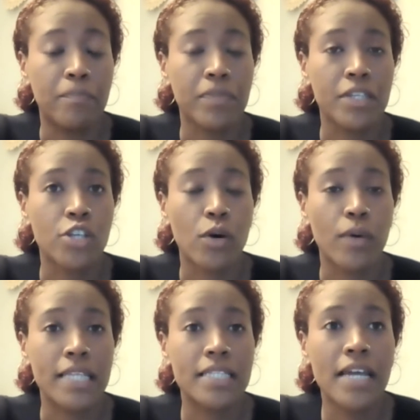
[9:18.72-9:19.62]
So
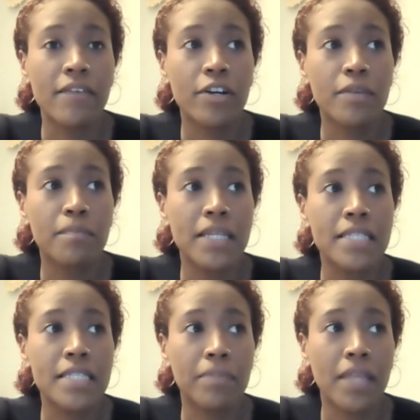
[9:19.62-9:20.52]
it's never been
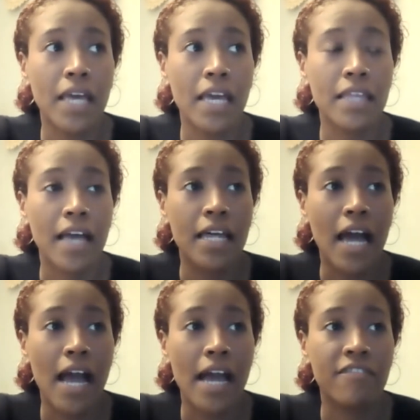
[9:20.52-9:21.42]
something that
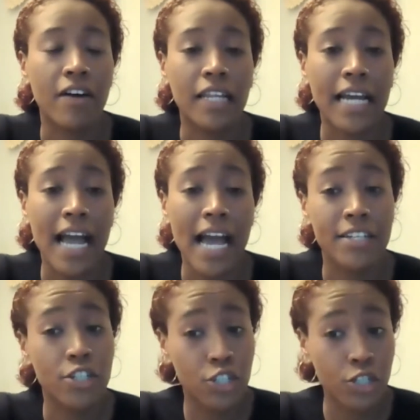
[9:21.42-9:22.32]
I felt like I had
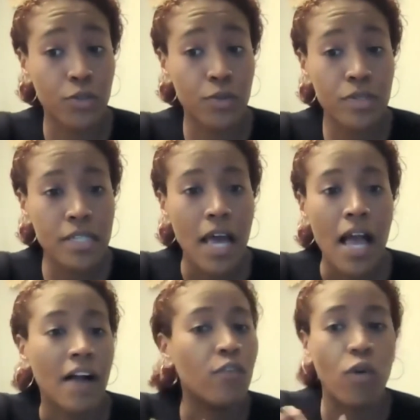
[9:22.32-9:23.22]
to choose.
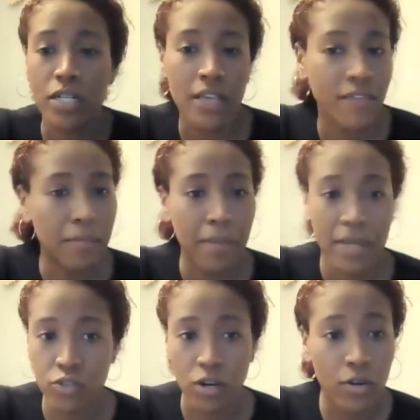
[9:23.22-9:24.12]
Of course, I've had my
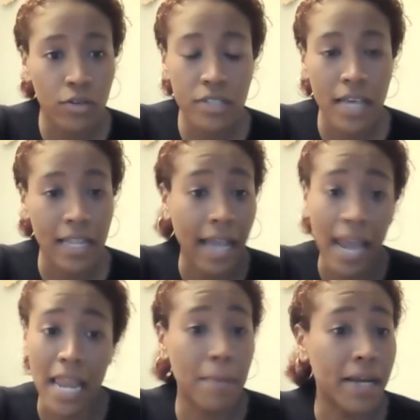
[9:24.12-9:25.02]
struggles, like
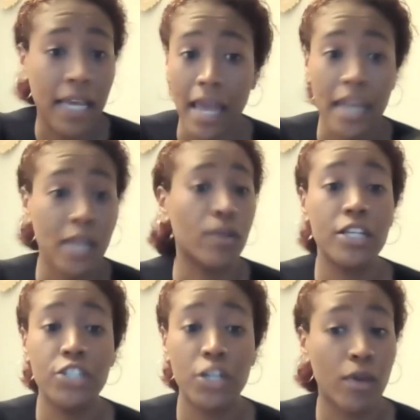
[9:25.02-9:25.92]
anybody in any
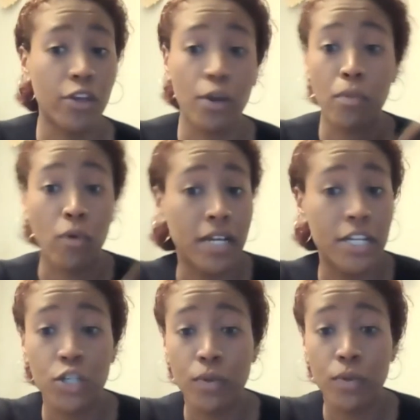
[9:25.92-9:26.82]
religion, whether you're born
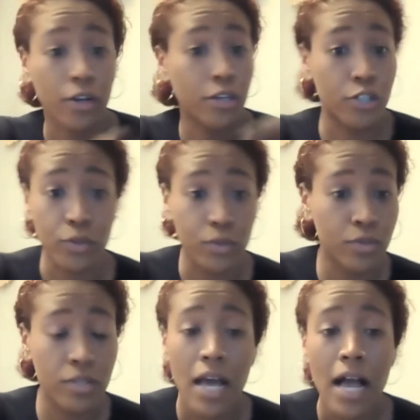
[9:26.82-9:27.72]
into it or you choose
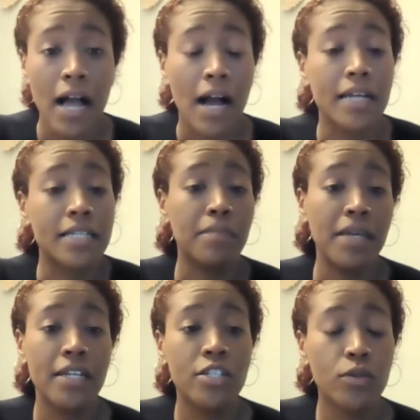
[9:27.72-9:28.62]
to be
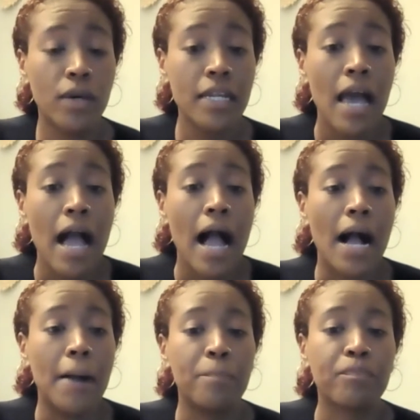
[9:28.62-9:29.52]
into it.
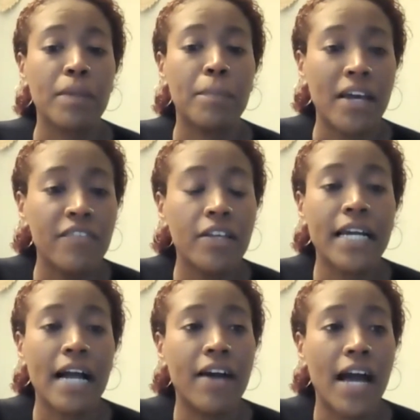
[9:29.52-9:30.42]
But I feel like
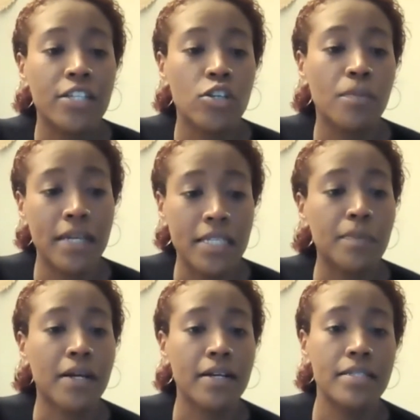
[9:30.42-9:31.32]
I've had so many
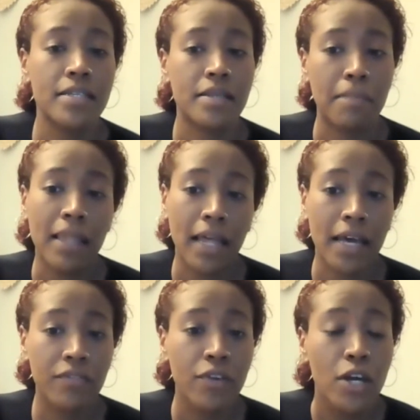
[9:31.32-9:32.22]
experiences in my
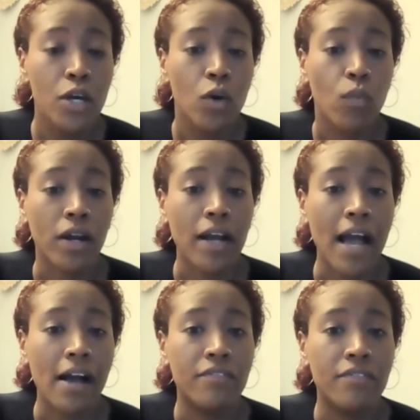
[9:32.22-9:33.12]
life where
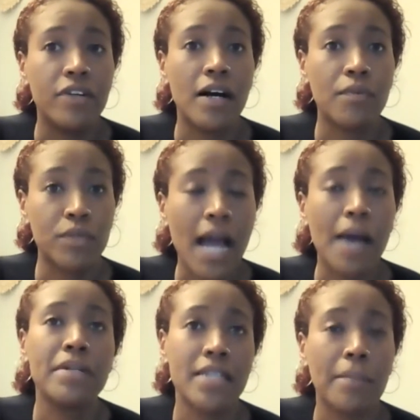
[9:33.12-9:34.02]
have
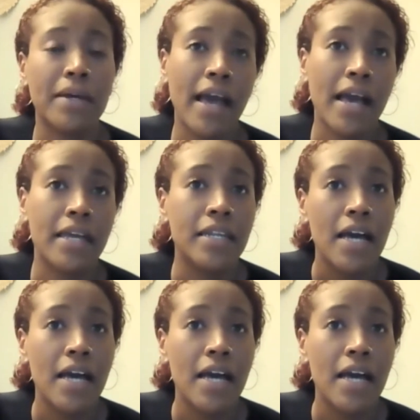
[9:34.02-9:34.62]
time and time again,